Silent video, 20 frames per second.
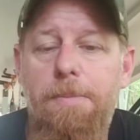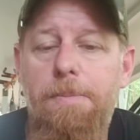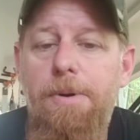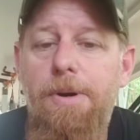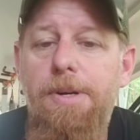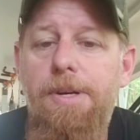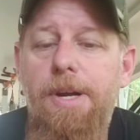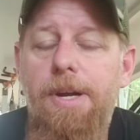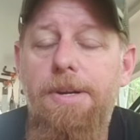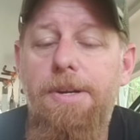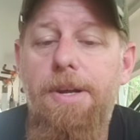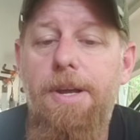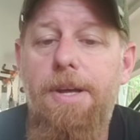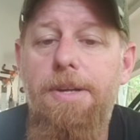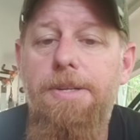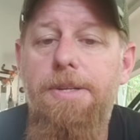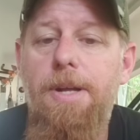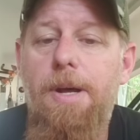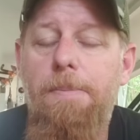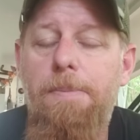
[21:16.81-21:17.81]
Appreciate you
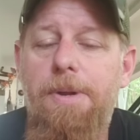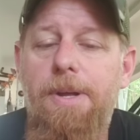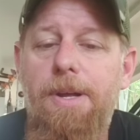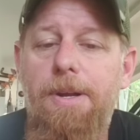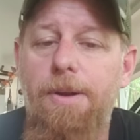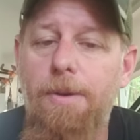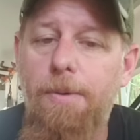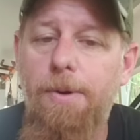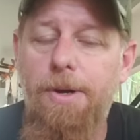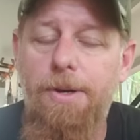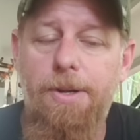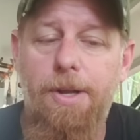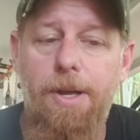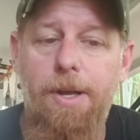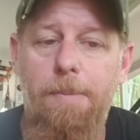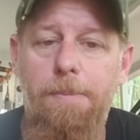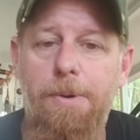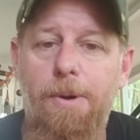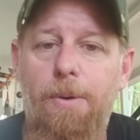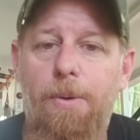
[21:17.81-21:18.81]
guys stopping in. Don't want to
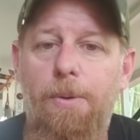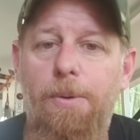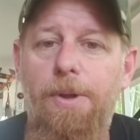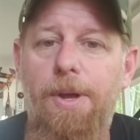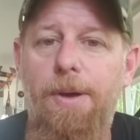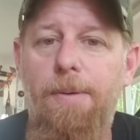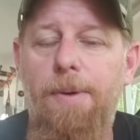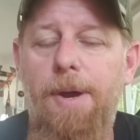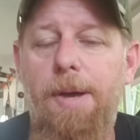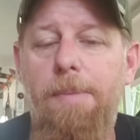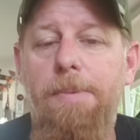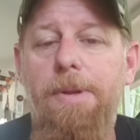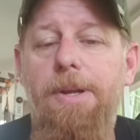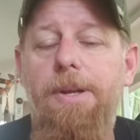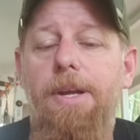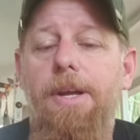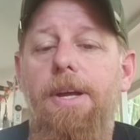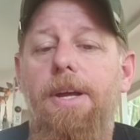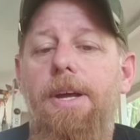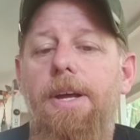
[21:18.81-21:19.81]
take up your whole day
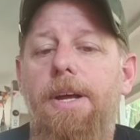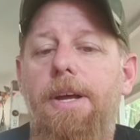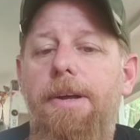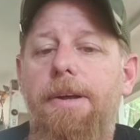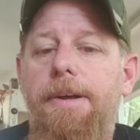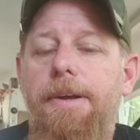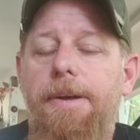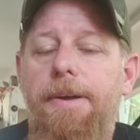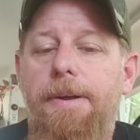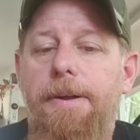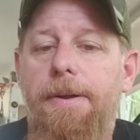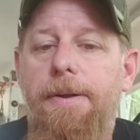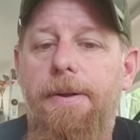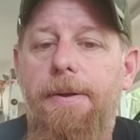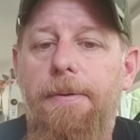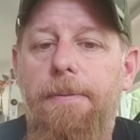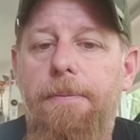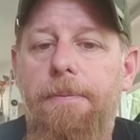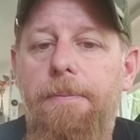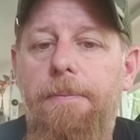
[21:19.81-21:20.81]
rambling,
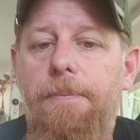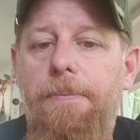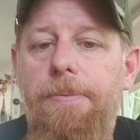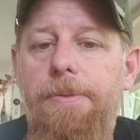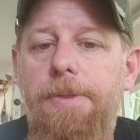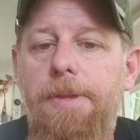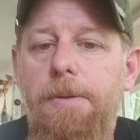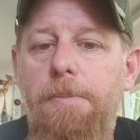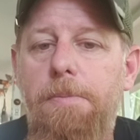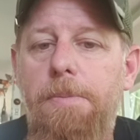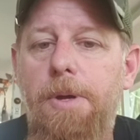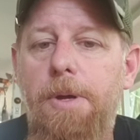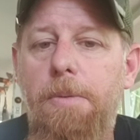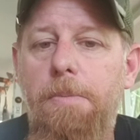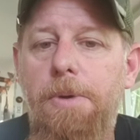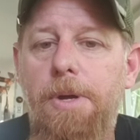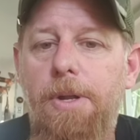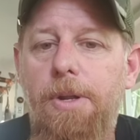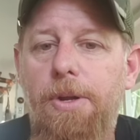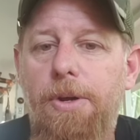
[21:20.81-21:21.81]
and
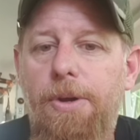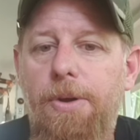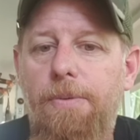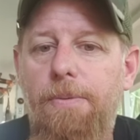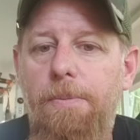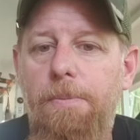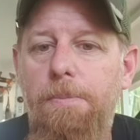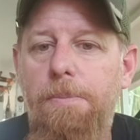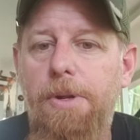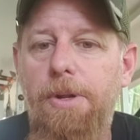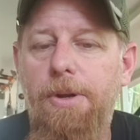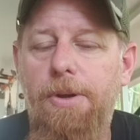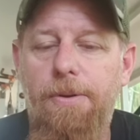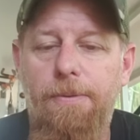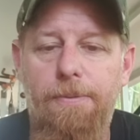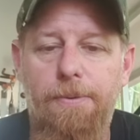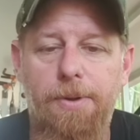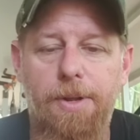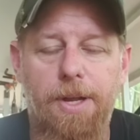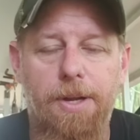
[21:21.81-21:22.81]
be looking
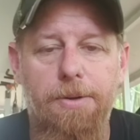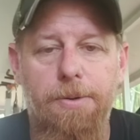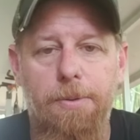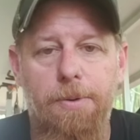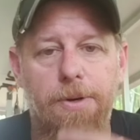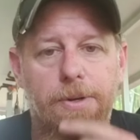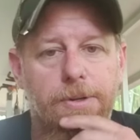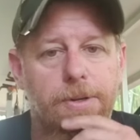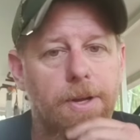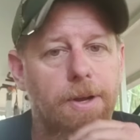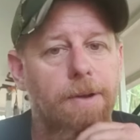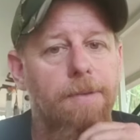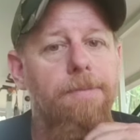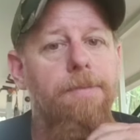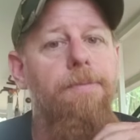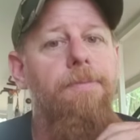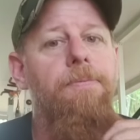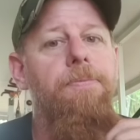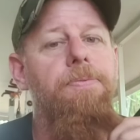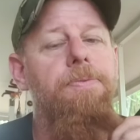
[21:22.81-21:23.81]
for that sort of stuff.
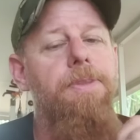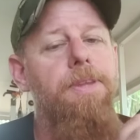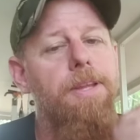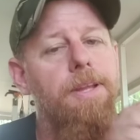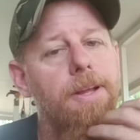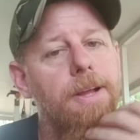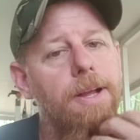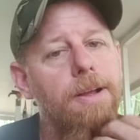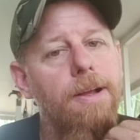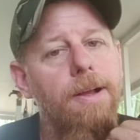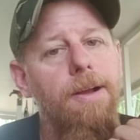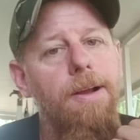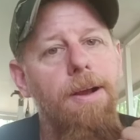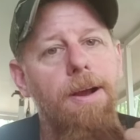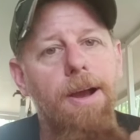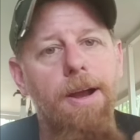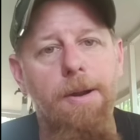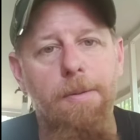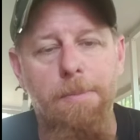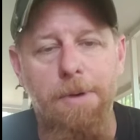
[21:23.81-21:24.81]

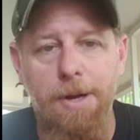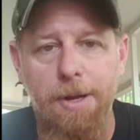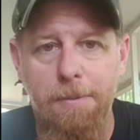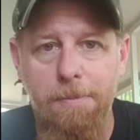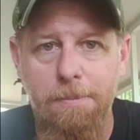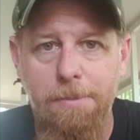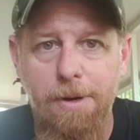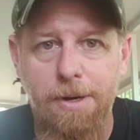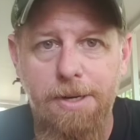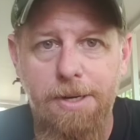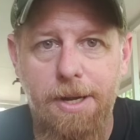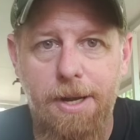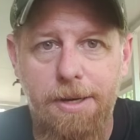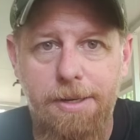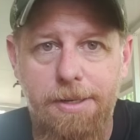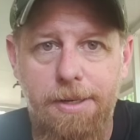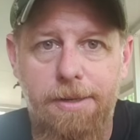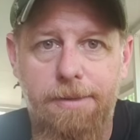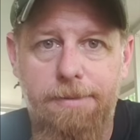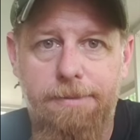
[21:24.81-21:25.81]
All right, everybody.
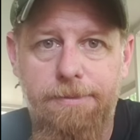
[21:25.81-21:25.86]
Appreciate you.